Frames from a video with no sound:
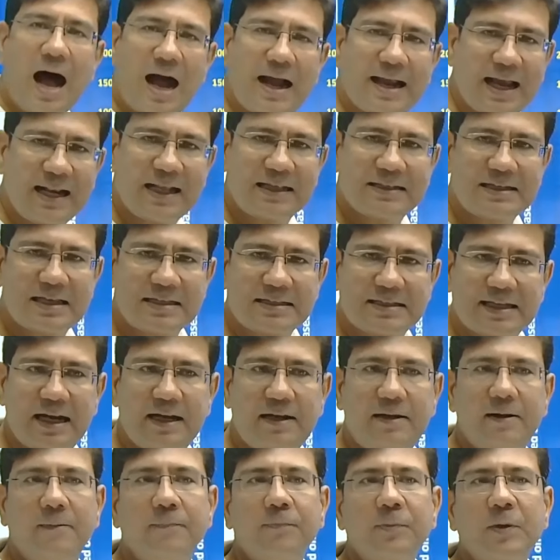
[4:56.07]
Again, as I
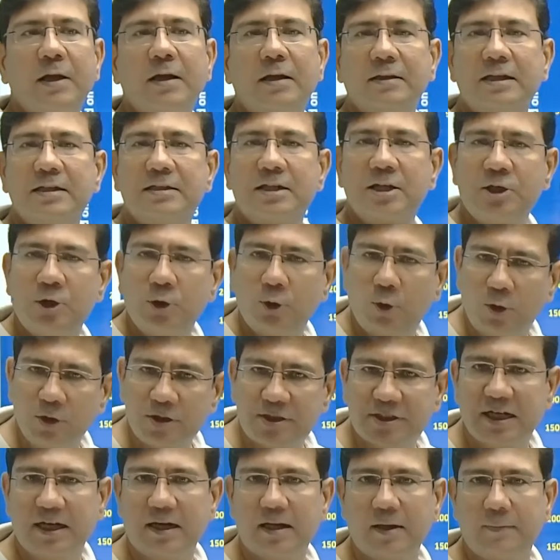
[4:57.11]
said, there's a
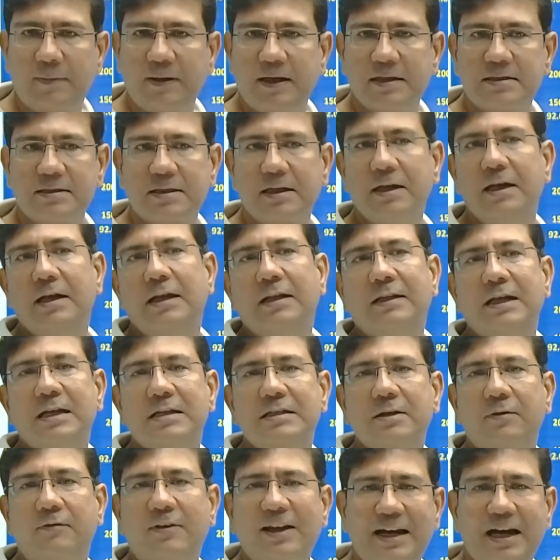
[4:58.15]
huge database,
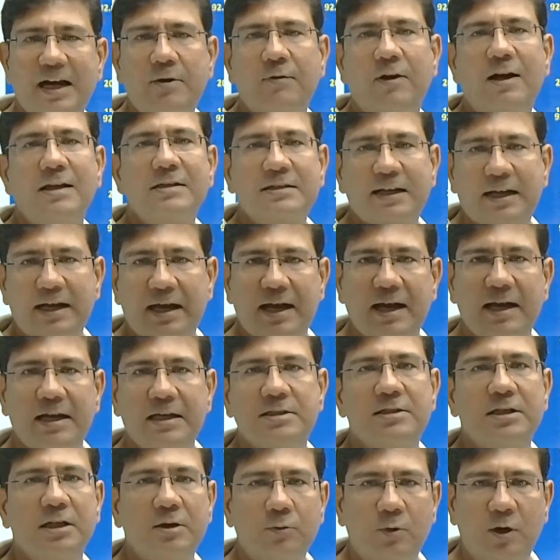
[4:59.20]
there's a very advanced AI
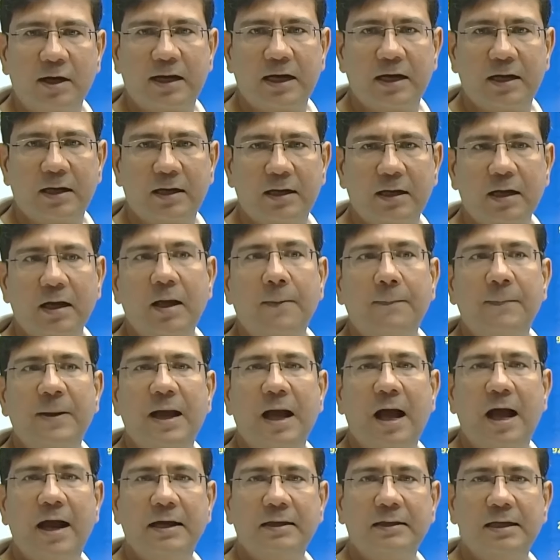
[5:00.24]
engine working
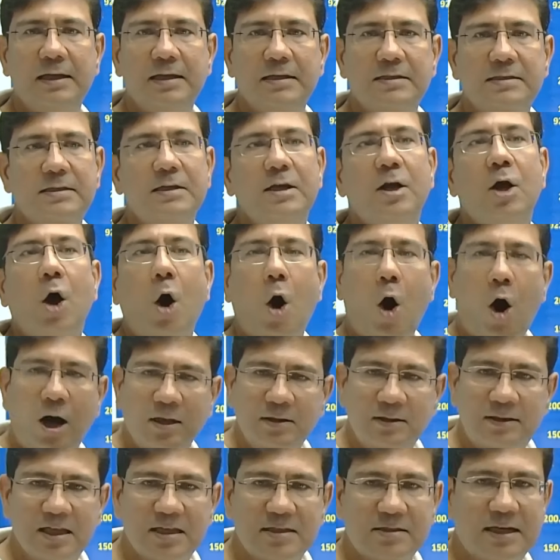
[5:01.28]
behind this,
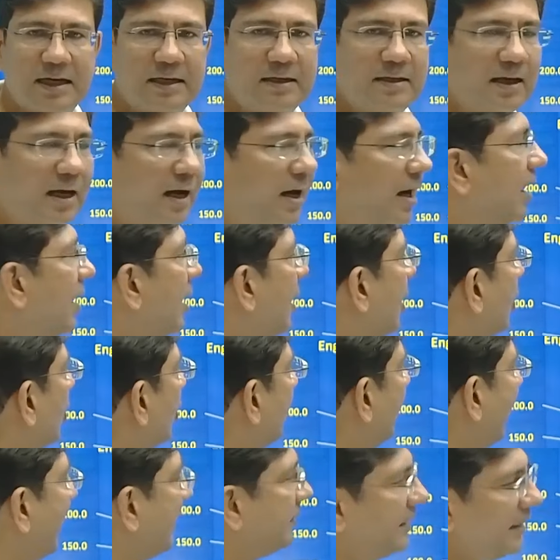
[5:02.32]
on this data
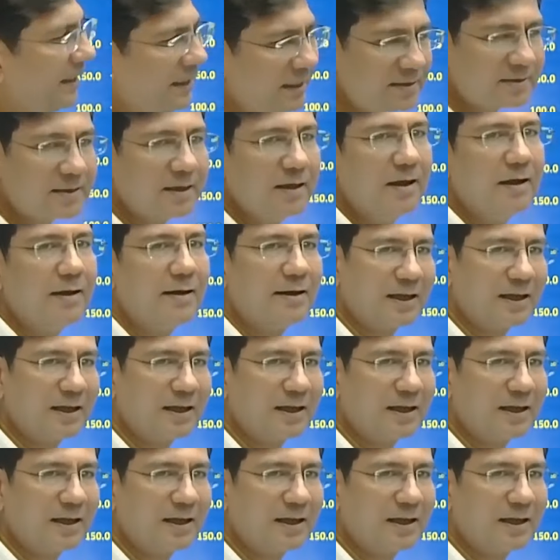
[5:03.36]
to make these